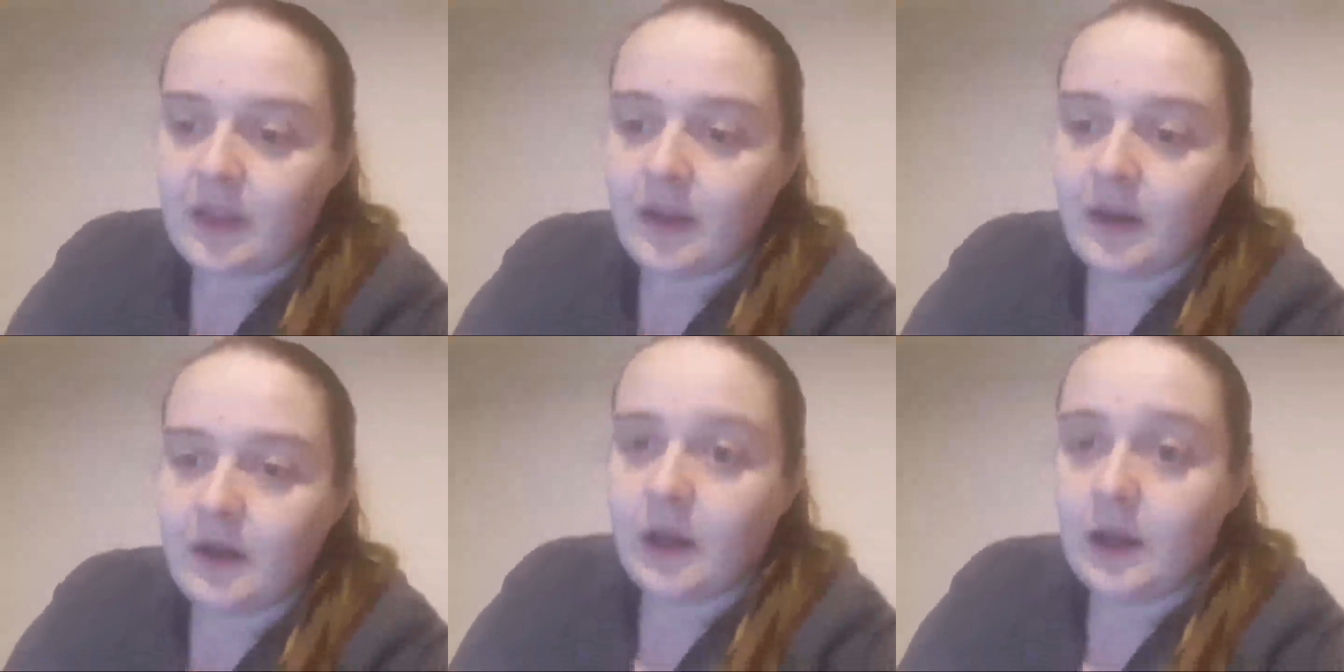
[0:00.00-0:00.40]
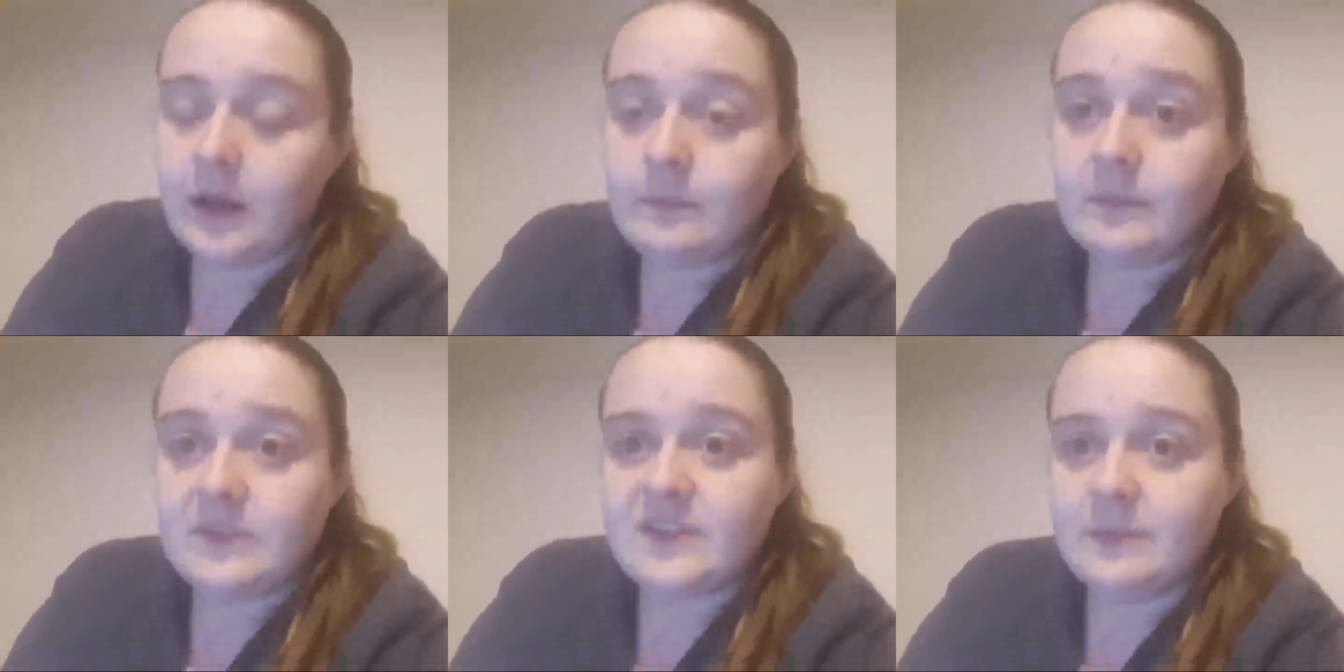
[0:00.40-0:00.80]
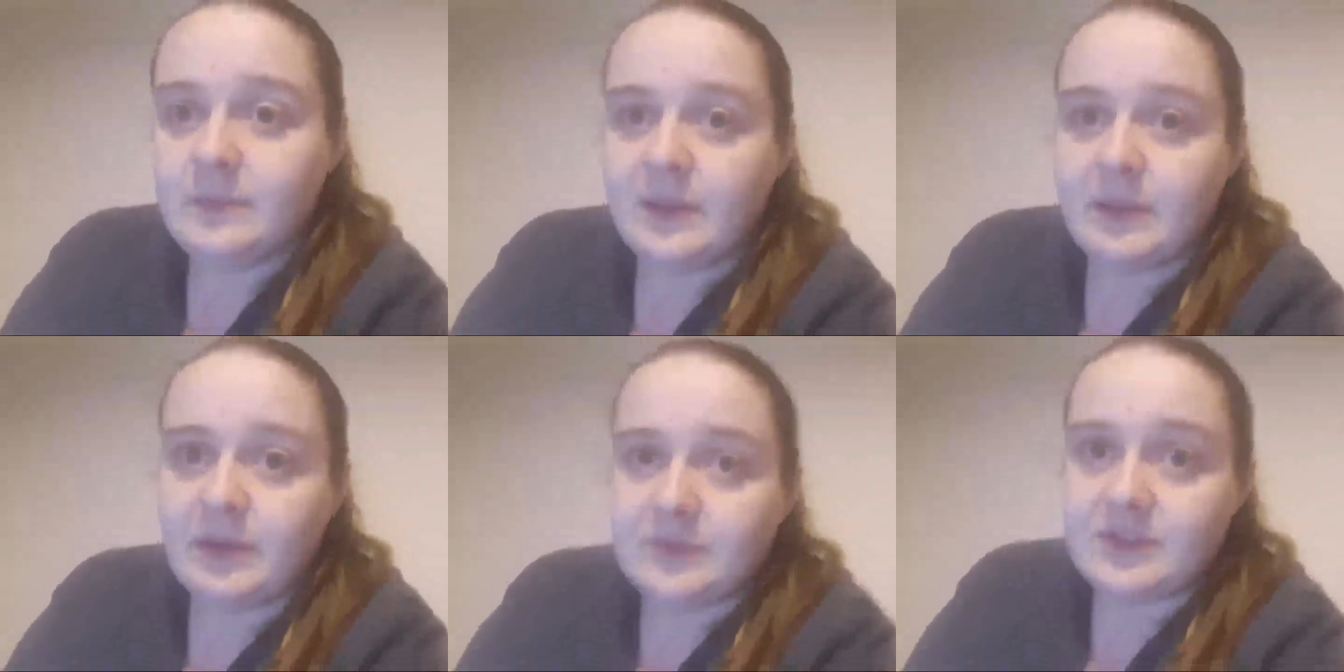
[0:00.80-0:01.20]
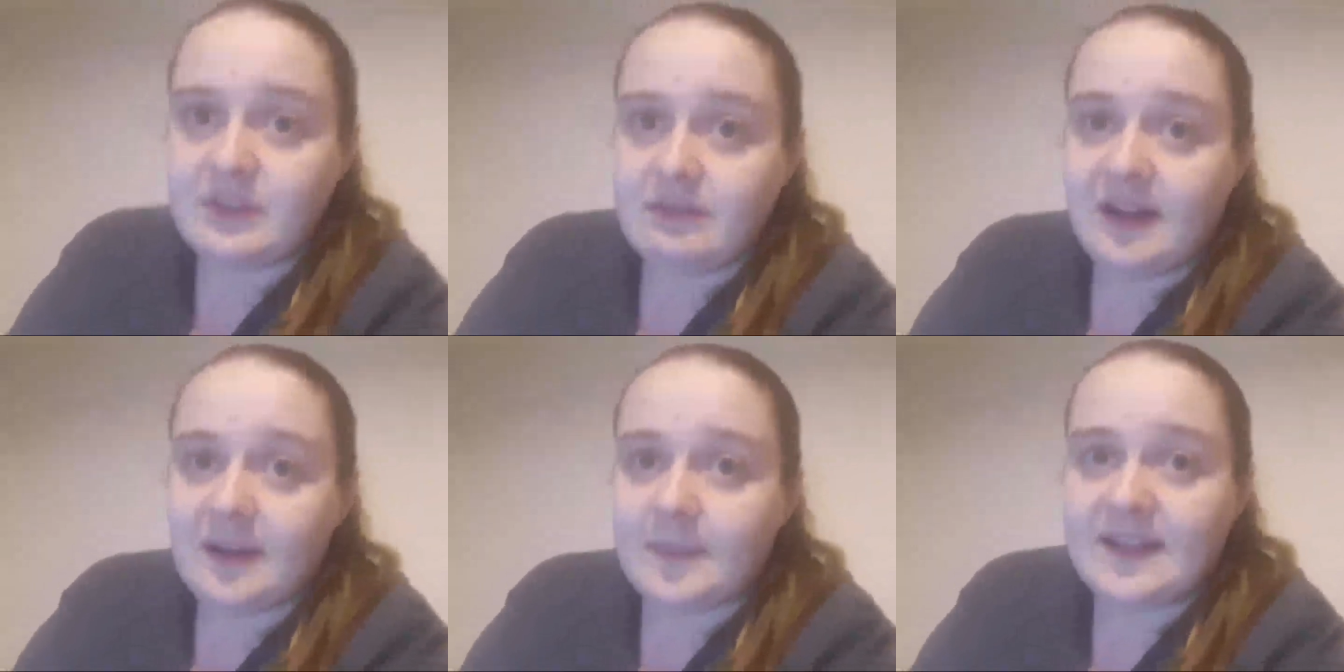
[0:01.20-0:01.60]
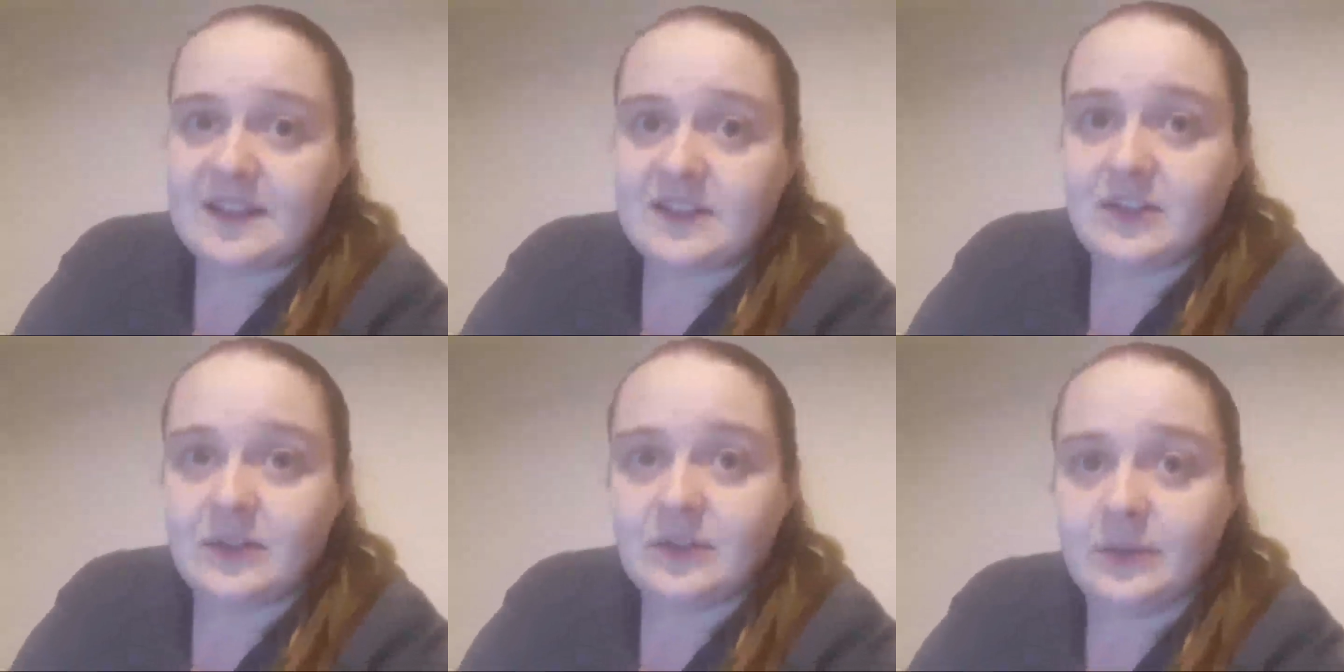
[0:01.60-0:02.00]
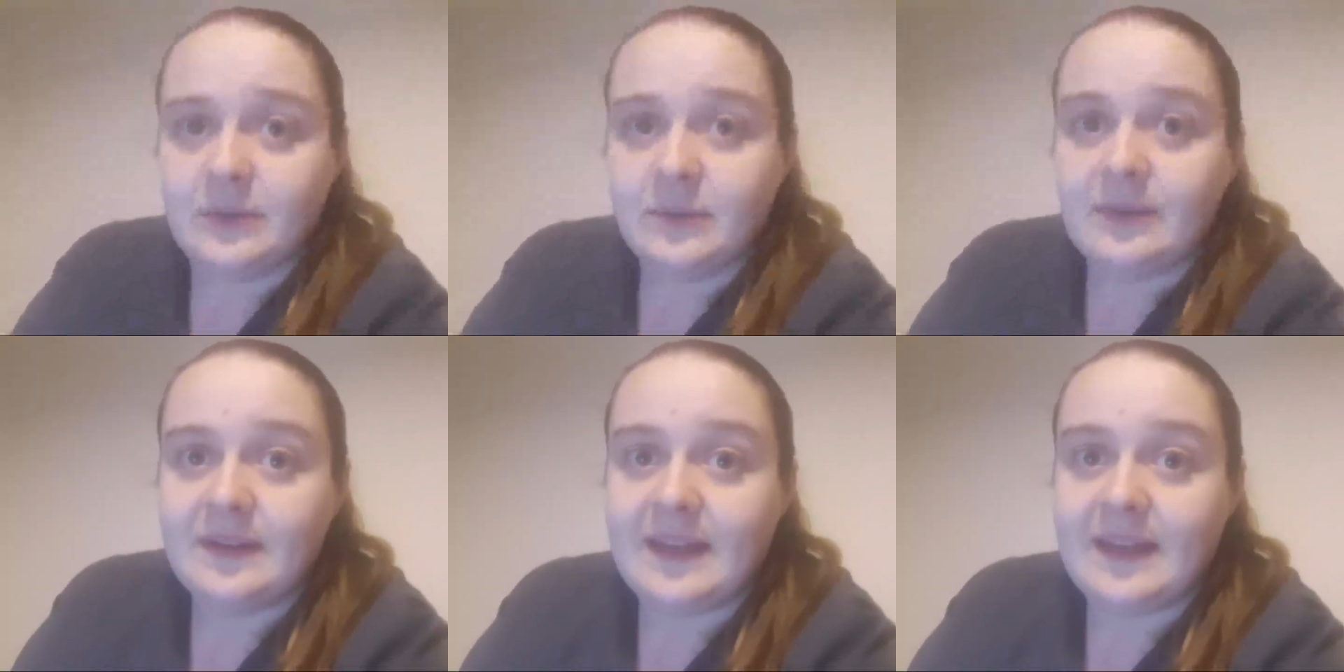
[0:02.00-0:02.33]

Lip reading: Some people also recommend to